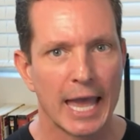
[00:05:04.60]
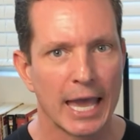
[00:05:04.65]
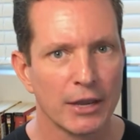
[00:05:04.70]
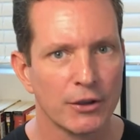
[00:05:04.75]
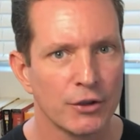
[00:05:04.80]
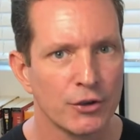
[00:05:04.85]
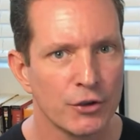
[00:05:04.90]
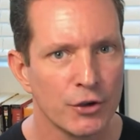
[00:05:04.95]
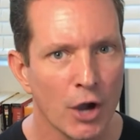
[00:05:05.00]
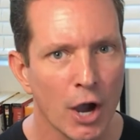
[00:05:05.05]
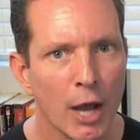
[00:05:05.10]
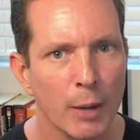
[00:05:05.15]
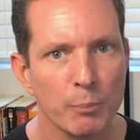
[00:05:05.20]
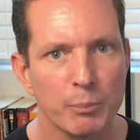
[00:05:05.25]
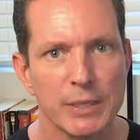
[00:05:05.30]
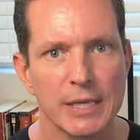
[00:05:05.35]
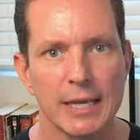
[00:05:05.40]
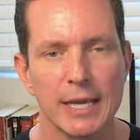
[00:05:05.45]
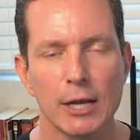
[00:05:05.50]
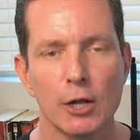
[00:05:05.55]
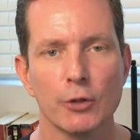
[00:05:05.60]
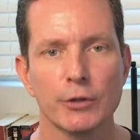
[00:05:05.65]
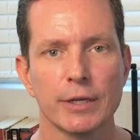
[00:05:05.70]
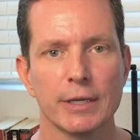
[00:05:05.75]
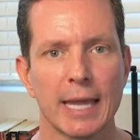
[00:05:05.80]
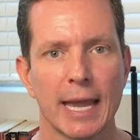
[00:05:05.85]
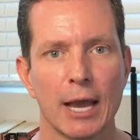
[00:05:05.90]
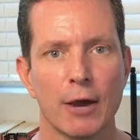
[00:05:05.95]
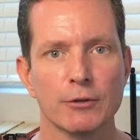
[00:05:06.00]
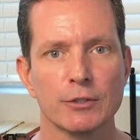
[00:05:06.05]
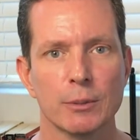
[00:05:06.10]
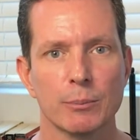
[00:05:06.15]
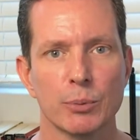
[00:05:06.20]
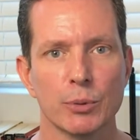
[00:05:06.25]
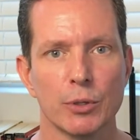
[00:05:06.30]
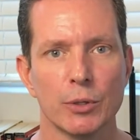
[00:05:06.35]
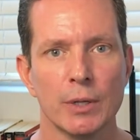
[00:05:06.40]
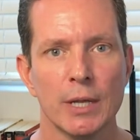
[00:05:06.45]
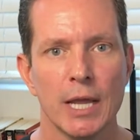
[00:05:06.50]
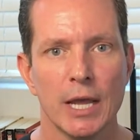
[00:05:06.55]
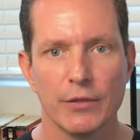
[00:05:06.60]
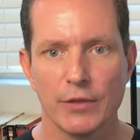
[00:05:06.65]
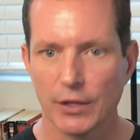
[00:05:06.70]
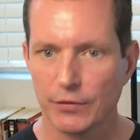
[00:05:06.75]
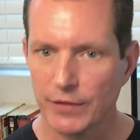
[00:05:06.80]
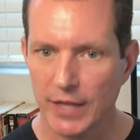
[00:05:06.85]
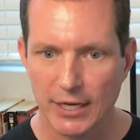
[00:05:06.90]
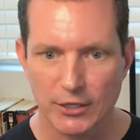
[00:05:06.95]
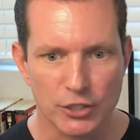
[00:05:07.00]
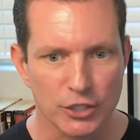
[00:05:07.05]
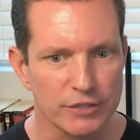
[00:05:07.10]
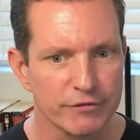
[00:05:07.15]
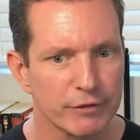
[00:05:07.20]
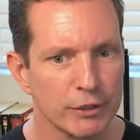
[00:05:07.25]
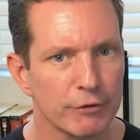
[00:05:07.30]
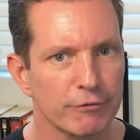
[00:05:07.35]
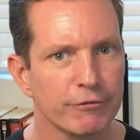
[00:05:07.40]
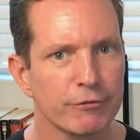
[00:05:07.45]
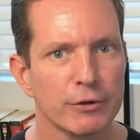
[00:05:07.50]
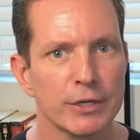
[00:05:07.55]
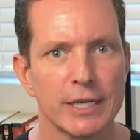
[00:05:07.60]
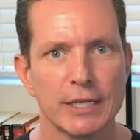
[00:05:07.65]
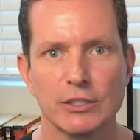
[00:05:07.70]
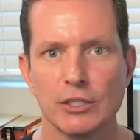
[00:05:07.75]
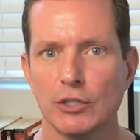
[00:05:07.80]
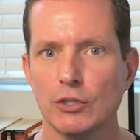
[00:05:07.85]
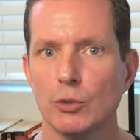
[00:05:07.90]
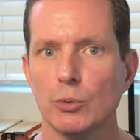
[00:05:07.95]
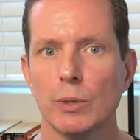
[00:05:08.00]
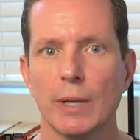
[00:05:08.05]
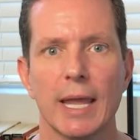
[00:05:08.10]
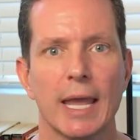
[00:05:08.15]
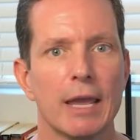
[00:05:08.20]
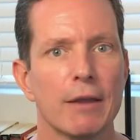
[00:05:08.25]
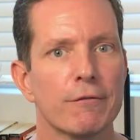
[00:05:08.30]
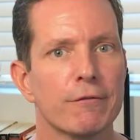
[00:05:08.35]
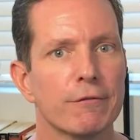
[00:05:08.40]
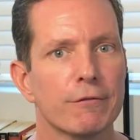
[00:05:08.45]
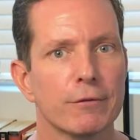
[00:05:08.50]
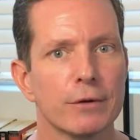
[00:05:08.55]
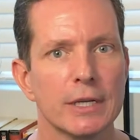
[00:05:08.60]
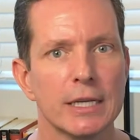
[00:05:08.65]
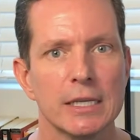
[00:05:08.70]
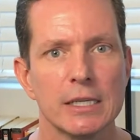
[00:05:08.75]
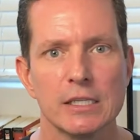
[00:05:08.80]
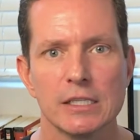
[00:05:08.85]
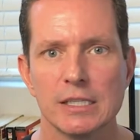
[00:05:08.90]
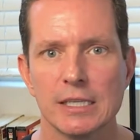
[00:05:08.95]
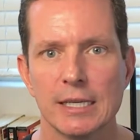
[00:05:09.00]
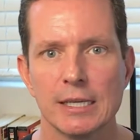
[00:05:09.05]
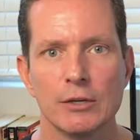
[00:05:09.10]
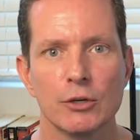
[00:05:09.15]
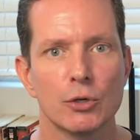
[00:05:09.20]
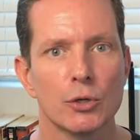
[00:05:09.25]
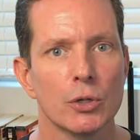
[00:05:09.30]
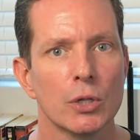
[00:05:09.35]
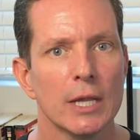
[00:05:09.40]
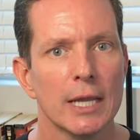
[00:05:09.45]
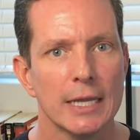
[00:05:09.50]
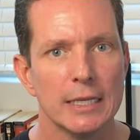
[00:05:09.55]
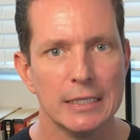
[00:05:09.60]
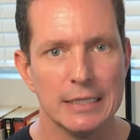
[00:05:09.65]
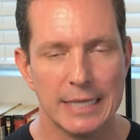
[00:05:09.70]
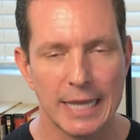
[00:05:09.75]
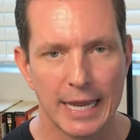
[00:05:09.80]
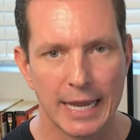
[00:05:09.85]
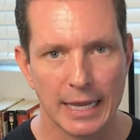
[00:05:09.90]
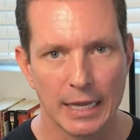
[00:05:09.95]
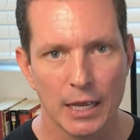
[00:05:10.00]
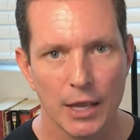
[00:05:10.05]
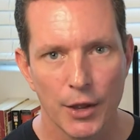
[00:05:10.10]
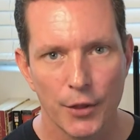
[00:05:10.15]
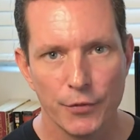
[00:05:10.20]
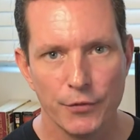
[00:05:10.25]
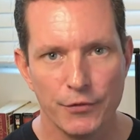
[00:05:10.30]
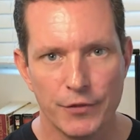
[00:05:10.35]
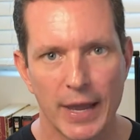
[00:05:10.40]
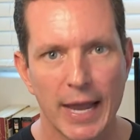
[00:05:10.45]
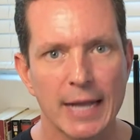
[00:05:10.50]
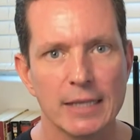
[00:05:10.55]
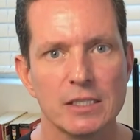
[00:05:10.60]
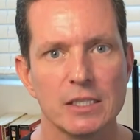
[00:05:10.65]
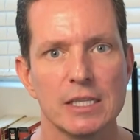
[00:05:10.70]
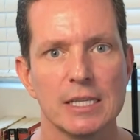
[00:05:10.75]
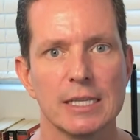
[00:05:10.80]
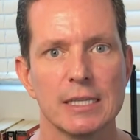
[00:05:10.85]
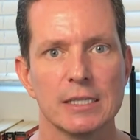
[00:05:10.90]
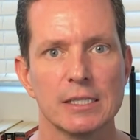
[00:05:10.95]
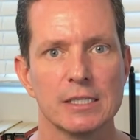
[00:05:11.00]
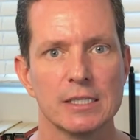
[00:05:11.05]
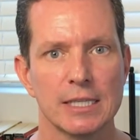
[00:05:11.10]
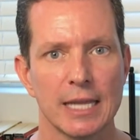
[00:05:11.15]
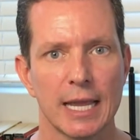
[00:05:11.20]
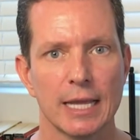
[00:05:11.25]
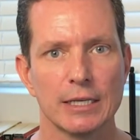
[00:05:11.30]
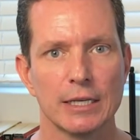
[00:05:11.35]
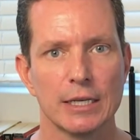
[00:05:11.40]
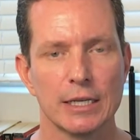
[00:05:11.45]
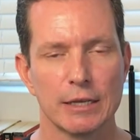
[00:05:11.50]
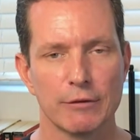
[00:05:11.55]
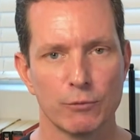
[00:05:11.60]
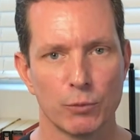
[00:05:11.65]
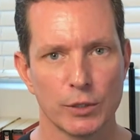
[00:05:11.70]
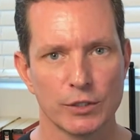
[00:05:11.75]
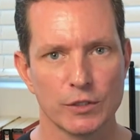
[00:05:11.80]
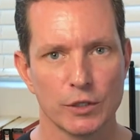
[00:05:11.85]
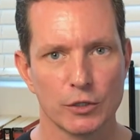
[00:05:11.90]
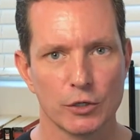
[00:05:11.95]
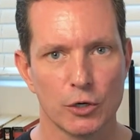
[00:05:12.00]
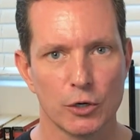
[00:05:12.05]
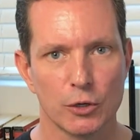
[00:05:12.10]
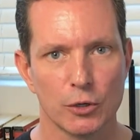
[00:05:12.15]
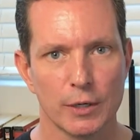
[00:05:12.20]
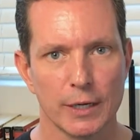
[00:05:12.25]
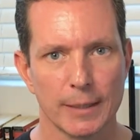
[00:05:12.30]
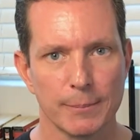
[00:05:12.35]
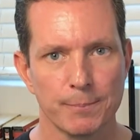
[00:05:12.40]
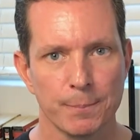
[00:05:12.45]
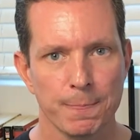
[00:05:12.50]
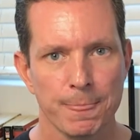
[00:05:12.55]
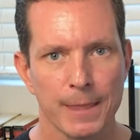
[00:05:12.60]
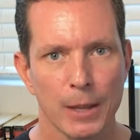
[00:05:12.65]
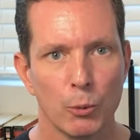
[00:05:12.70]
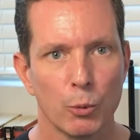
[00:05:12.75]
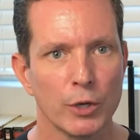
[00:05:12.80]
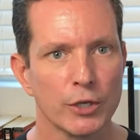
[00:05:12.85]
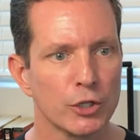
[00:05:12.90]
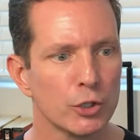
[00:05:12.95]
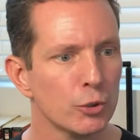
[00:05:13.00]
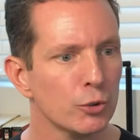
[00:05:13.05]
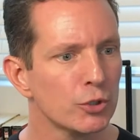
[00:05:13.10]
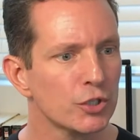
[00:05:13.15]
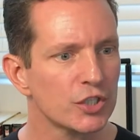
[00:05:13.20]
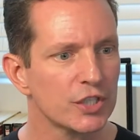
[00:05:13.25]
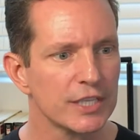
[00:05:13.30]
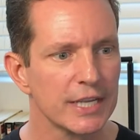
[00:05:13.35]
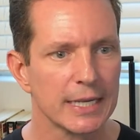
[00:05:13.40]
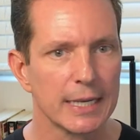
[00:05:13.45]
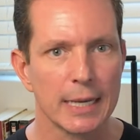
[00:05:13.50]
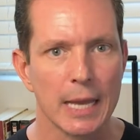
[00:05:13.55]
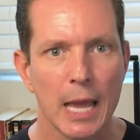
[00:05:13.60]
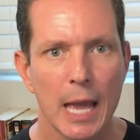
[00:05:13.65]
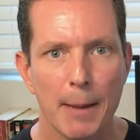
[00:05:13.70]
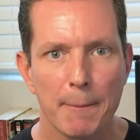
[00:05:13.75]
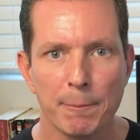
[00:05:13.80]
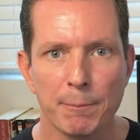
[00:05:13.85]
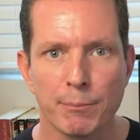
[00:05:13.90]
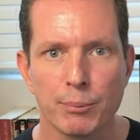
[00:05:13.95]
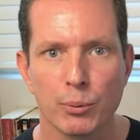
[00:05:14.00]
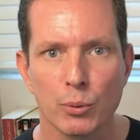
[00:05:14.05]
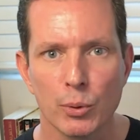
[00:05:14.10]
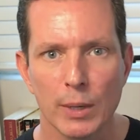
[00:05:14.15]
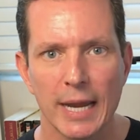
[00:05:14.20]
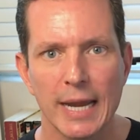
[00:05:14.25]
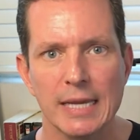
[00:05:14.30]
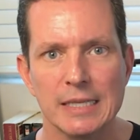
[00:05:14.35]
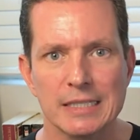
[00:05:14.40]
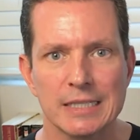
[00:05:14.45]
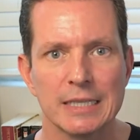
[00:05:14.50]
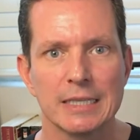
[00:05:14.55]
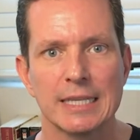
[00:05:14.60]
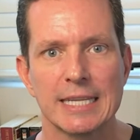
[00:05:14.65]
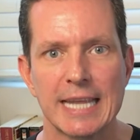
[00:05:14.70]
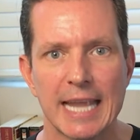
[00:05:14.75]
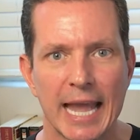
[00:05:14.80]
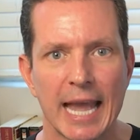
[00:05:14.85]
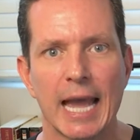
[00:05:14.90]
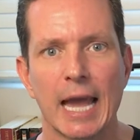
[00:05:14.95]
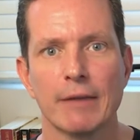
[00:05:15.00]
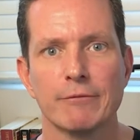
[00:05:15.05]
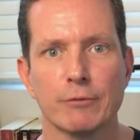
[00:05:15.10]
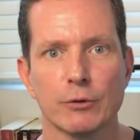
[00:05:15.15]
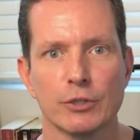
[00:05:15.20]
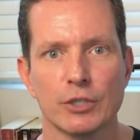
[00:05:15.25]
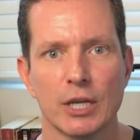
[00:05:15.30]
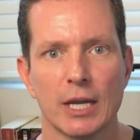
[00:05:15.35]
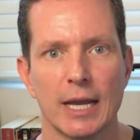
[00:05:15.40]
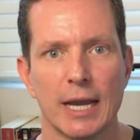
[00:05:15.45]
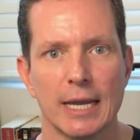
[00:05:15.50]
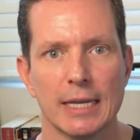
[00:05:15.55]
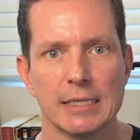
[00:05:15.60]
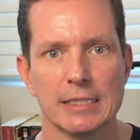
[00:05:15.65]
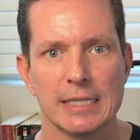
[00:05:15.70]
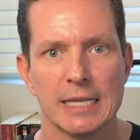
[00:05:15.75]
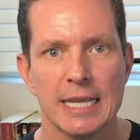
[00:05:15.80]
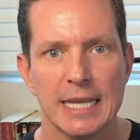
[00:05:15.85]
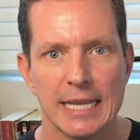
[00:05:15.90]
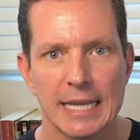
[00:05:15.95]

and not be held accountable that they just feel free to do it every single day. That's the insanity of what's occurring. When you see it brazenly advertised